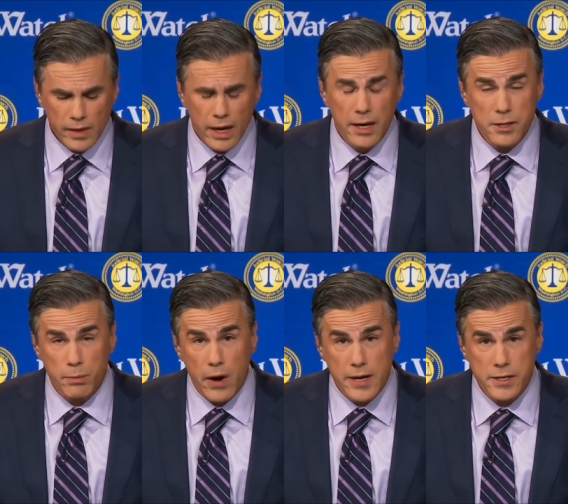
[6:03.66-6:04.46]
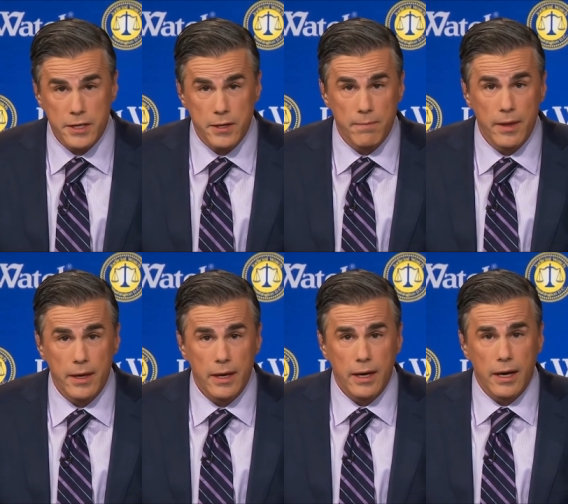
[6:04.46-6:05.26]
uh, to prosecute
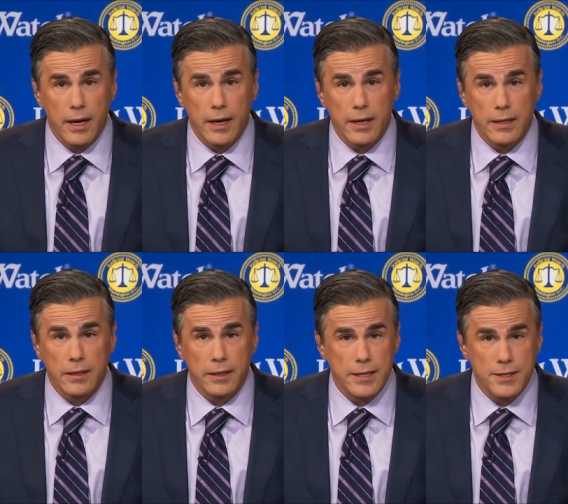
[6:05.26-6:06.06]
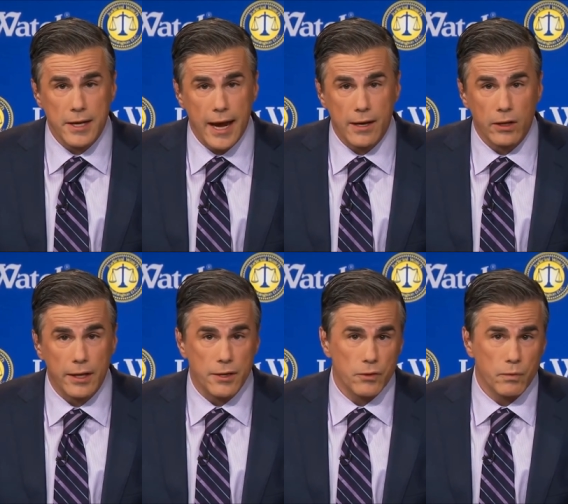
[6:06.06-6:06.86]
uh, the Clinton scandal,
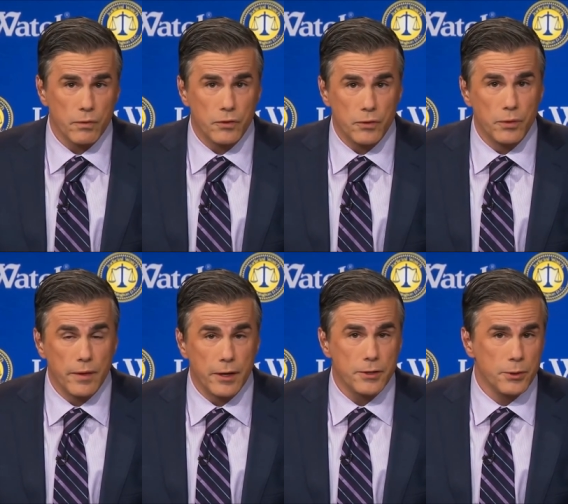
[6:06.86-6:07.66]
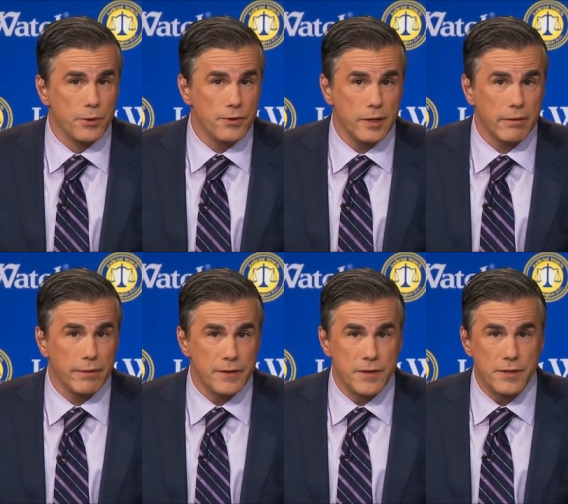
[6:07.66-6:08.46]
and it's there are tools they're
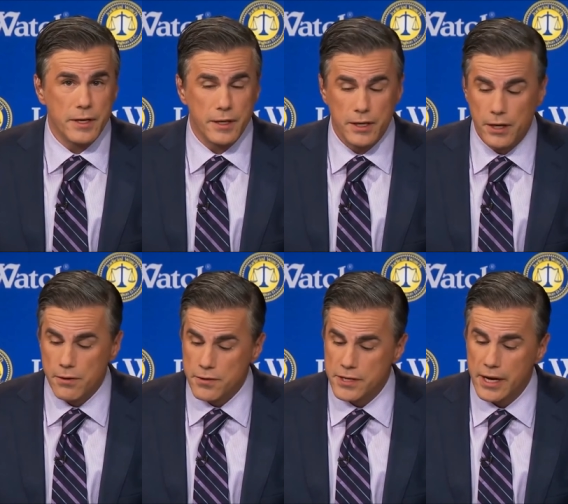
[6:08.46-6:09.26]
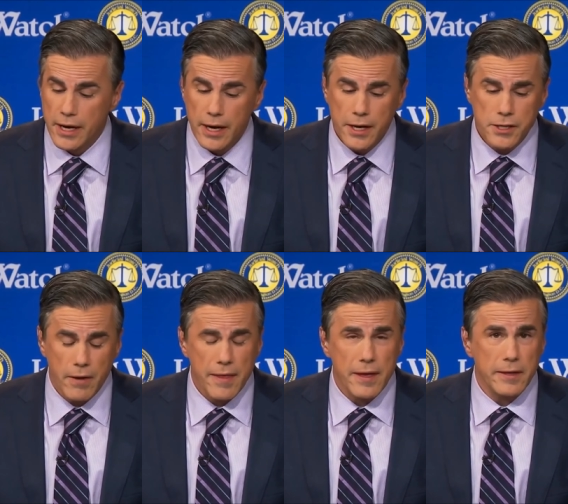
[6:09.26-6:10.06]
refusing to use. So
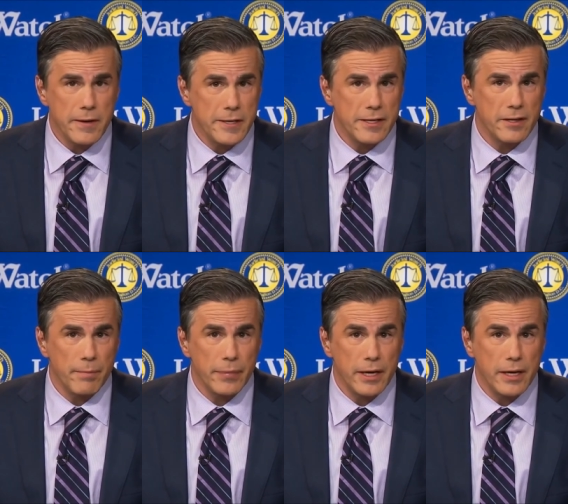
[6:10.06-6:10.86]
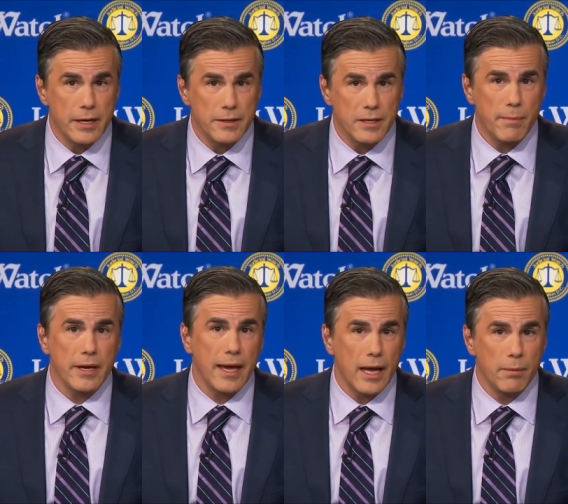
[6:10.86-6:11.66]
I think there needs to be some
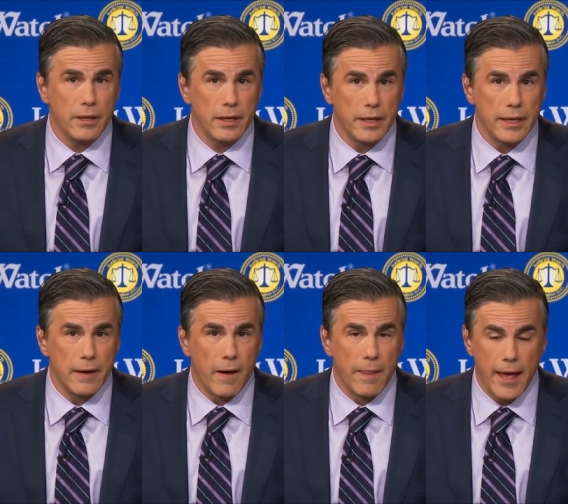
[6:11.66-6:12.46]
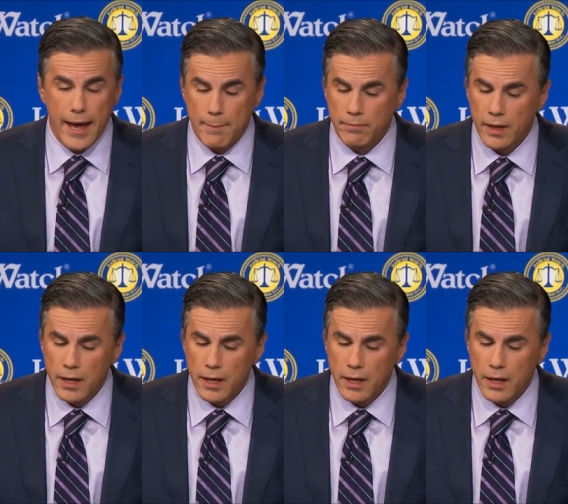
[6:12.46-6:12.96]
accountability on that.